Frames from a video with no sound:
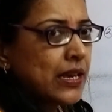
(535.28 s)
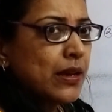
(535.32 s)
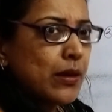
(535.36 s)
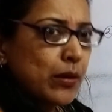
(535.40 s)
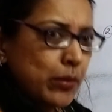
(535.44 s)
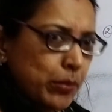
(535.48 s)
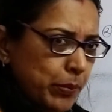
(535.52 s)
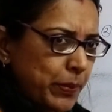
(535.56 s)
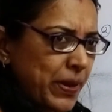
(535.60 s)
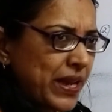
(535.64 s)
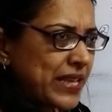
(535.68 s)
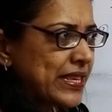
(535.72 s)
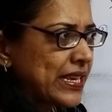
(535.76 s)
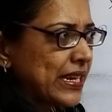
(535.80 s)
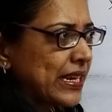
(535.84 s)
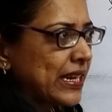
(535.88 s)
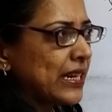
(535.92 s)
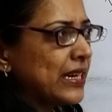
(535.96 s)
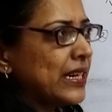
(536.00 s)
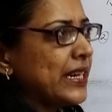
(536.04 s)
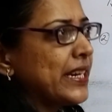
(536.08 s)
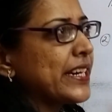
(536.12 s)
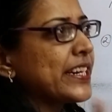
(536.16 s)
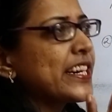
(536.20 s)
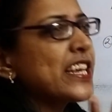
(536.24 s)
Basically,
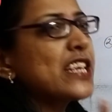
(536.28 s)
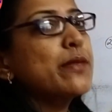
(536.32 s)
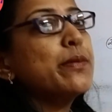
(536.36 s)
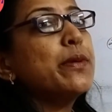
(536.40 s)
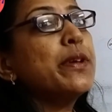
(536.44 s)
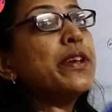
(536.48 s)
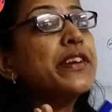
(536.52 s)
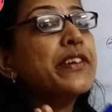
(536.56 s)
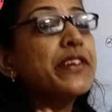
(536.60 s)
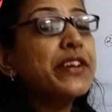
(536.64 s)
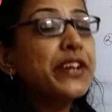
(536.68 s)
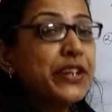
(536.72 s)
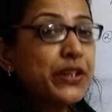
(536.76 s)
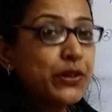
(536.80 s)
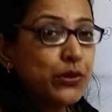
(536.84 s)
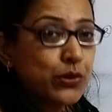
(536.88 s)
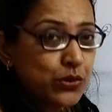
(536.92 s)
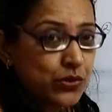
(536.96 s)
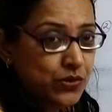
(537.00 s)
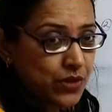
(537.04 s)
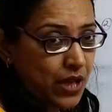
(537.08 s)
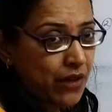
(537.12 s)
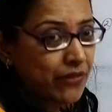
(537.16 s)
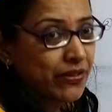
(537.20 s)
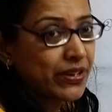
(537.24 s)
it has been reduced
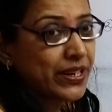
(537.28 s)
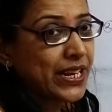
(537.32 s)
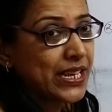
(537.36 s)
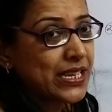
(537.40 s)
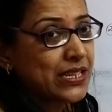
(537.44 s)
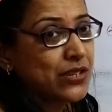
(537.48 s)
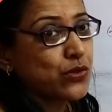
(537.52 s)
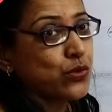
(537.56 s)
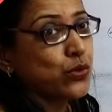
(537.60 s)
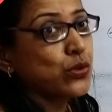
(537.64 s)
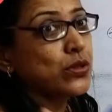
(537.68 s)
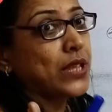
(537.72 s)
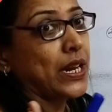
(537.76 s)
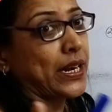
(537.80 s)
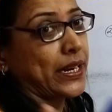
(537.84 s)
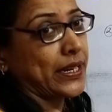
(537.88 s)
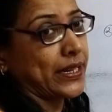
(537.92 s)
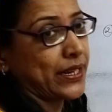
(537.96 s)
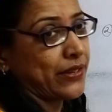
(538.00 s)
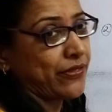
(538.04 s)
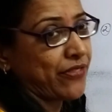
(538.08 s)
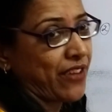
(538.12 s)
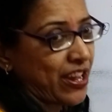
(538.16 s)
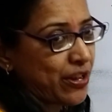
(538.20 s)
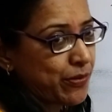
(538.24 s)
nowadays to
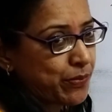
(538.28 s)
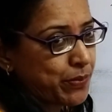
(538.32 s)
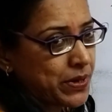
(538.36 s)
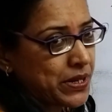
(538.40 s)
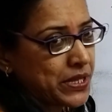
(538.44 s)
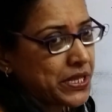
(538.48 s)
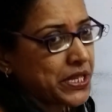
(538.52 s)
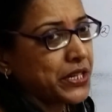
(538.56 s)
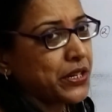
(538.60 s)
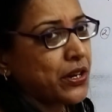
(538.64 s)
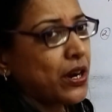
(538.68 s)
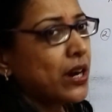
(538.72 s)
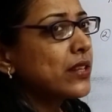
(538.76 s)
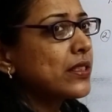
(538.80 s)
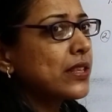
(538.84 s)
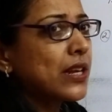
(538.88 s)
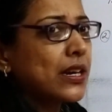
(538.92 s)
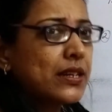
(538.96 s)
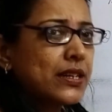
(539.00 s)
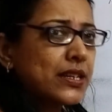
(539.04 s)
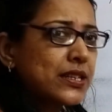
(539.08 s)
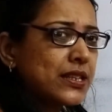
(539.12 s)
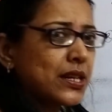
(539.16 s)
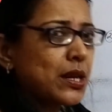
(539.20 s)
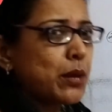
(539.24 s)
35% or
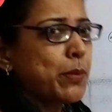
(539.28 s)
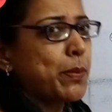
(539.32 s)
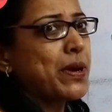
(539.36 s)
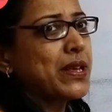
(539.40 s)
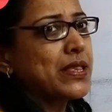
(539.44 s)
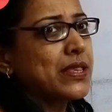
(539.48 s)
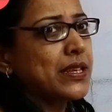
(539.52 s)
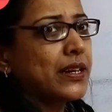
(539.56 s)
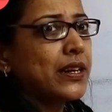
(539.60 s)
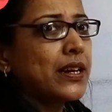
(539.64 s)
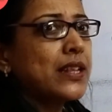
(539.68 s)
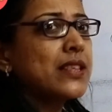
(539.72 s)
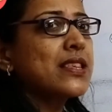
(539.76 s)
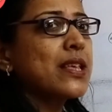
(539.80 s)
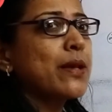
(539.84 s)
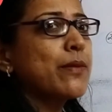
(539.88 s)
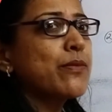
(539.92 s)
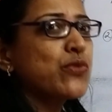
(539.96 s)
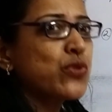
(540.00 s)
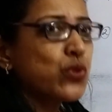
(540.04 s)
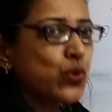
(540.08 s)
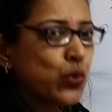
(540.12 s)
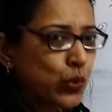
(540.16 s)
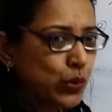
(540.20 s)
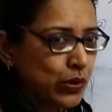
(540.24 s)
33% in some
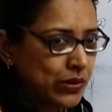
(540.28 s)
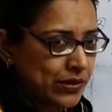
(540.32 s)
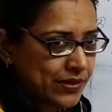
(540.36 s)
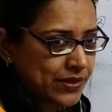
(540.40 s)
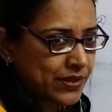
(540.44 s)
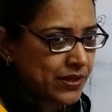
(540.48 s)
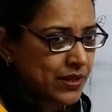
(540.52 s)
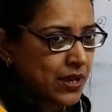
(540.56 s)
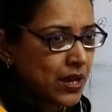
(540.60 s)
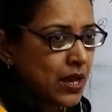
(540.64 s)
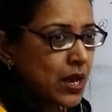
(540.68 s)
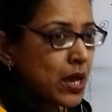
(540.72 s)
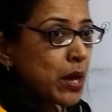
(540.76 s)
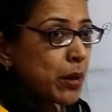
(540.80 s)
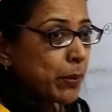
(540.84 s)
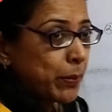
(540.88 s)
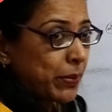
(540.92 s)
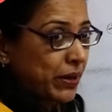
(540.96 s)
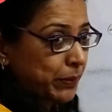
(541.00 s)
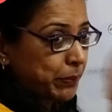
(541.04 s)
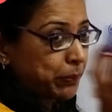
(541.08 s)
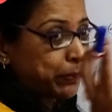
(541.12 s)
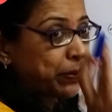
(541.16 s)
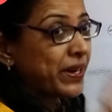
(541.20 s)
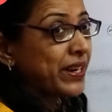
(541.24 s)
schools. But
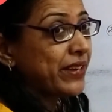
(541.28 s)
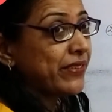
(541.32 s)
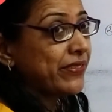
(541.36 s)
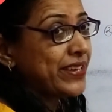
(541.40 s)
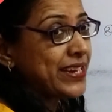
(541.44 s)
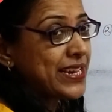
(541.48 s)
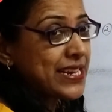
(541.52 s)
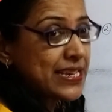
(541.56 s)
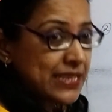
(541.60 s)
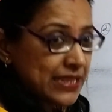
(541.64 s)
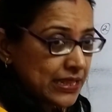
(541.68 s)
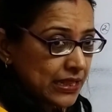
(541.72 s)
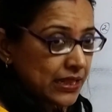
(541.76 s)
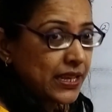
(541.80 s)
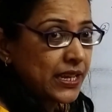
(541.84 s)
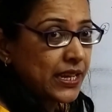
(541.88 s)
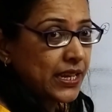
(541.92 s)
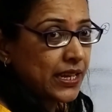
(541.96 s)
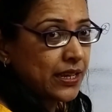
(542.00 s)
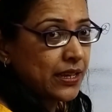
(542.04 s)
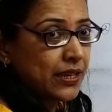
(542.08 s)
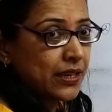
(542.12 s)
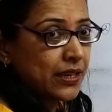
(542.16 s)
previously,